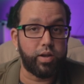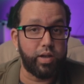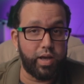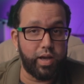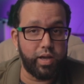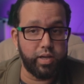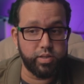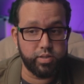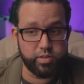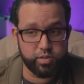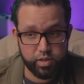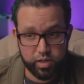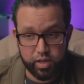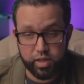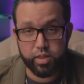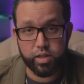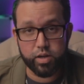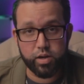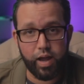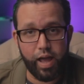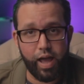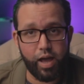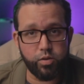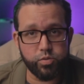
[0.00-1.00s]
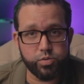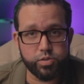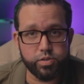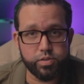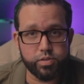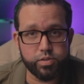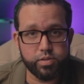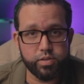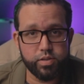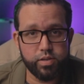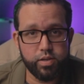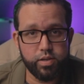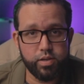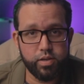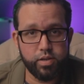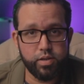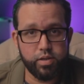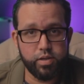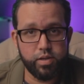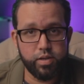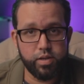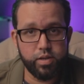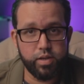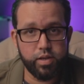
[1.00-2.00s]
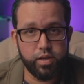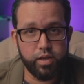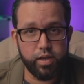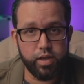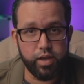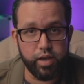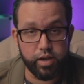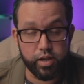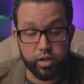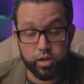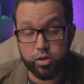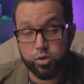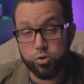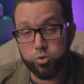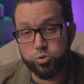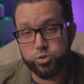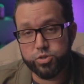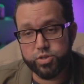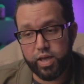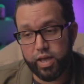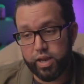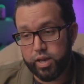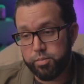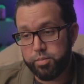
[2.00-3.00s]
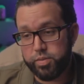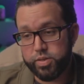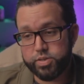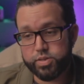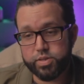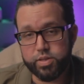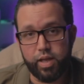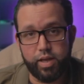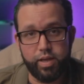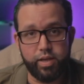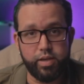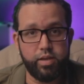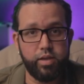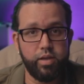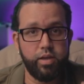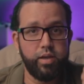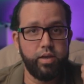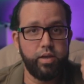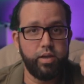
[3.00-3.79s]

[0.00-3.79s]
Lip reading: clients in their houses. It includes elements like